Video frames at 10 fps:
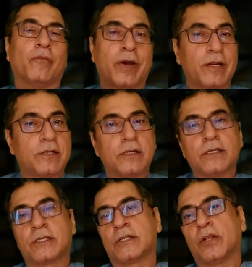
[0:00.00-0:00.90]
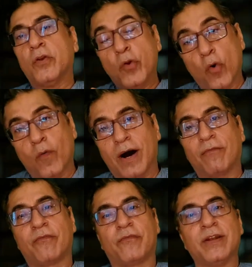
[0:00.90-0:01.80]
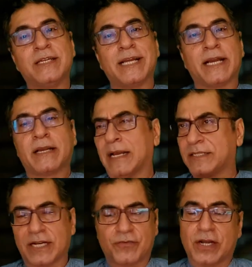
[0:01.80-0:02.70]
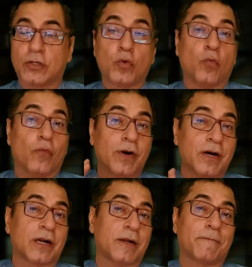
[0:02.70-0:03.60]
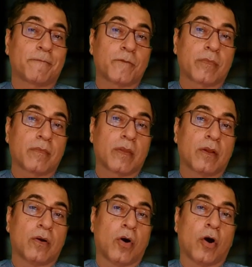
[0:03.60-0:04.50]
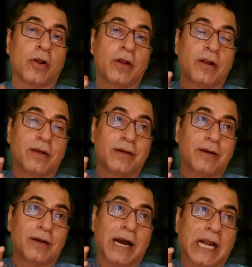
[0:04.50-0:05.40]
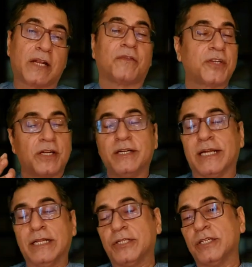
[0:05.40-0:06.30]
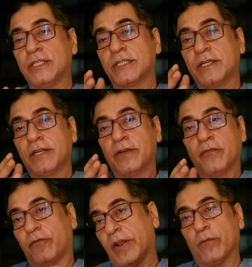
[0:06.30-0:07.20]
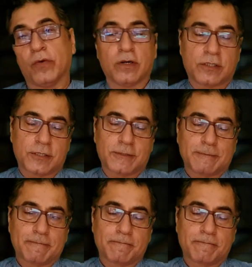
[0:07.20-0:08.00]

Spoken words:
Veritas, Nova, Fintech, etc. to work on artificial intelligence frameworks.